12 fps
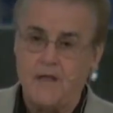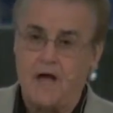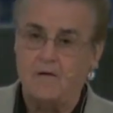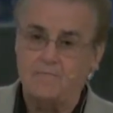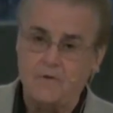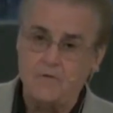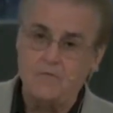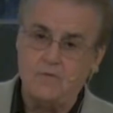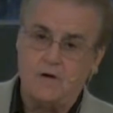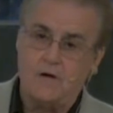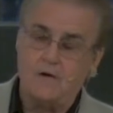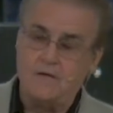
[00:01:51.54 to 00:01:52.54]
Now, if
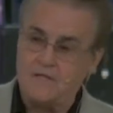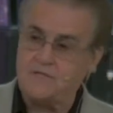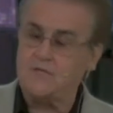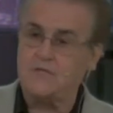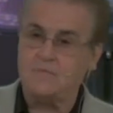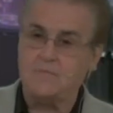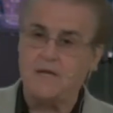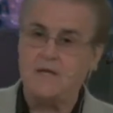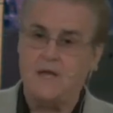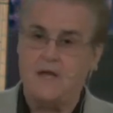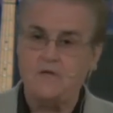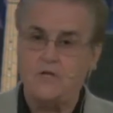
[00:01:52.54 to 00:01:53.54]
you uh, listen to
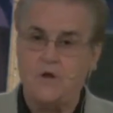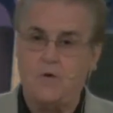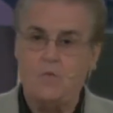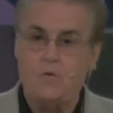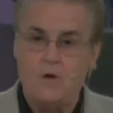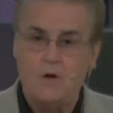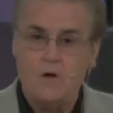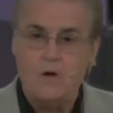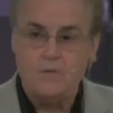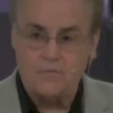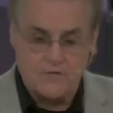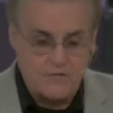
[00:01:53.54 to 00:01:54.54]
me and you don't,
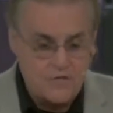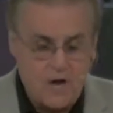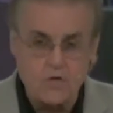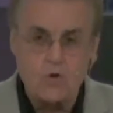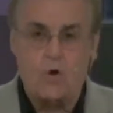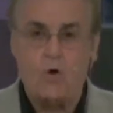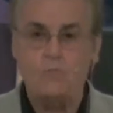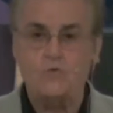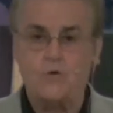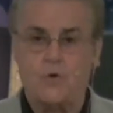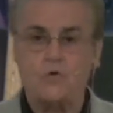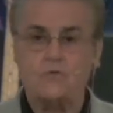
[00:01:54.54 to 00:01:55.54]
this is not your
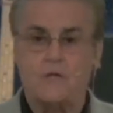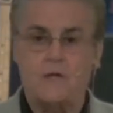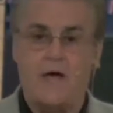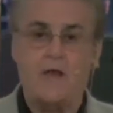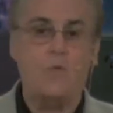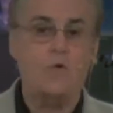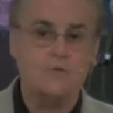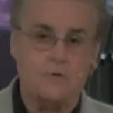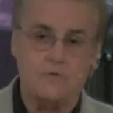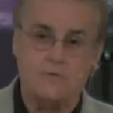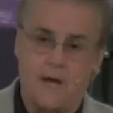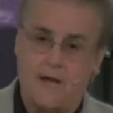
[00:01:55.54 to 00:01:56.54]
home church, then I don't want
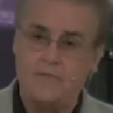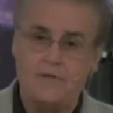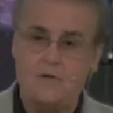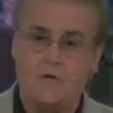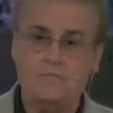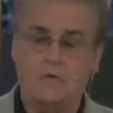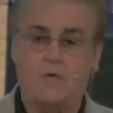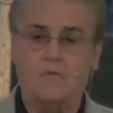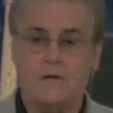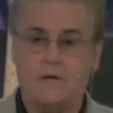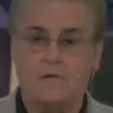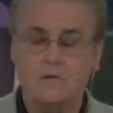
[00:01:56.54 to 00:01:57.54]
your tithe. They don't
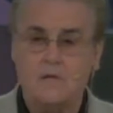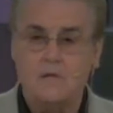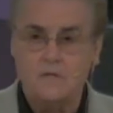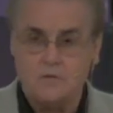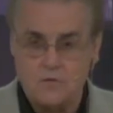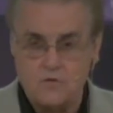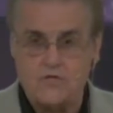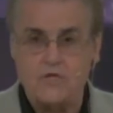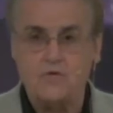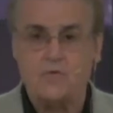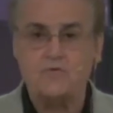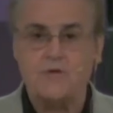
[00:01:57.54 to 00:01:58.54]
belong here. You
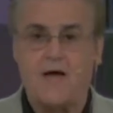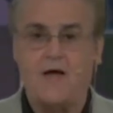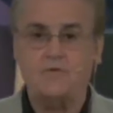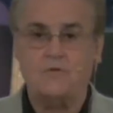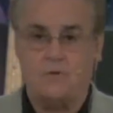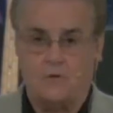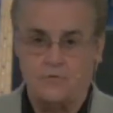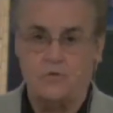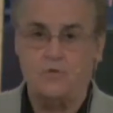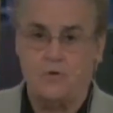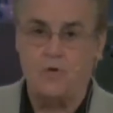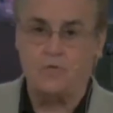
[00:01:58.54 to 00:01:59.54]
send your tithe to
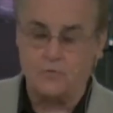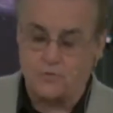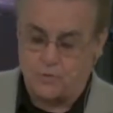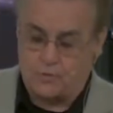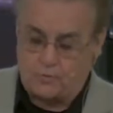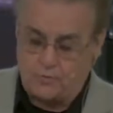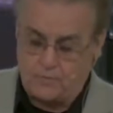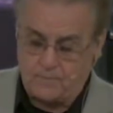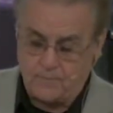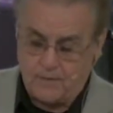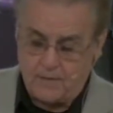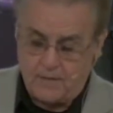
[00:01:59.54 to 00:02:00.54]
to the local church.
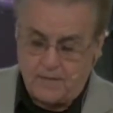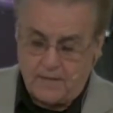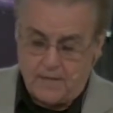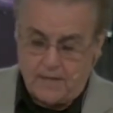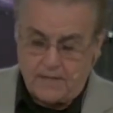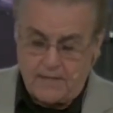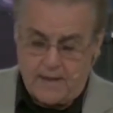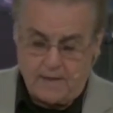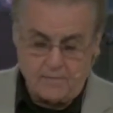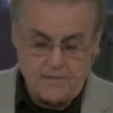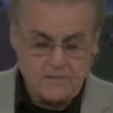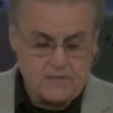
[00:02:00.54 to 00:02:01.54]

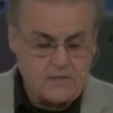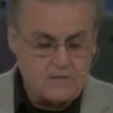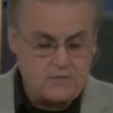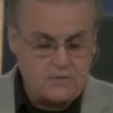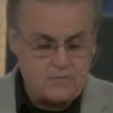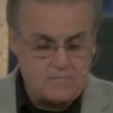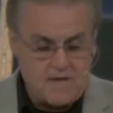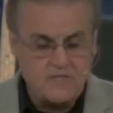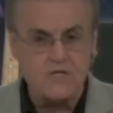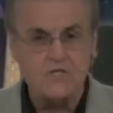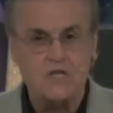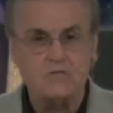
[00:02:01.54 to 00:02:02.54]
Now, let's get into the
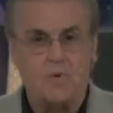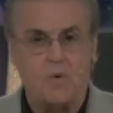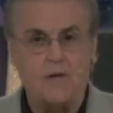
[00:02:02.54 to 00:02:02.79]
message this